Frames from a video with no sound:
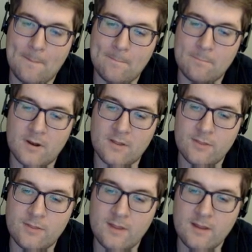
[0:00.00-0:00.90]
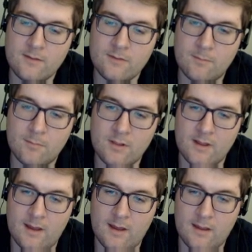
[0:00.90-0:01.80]
But I think the
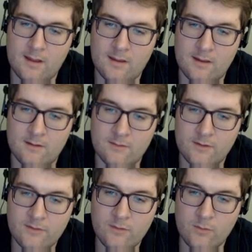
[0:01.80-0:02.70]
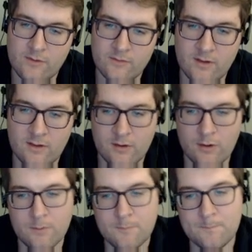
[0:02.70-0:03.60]
play is... Let's see what this can do.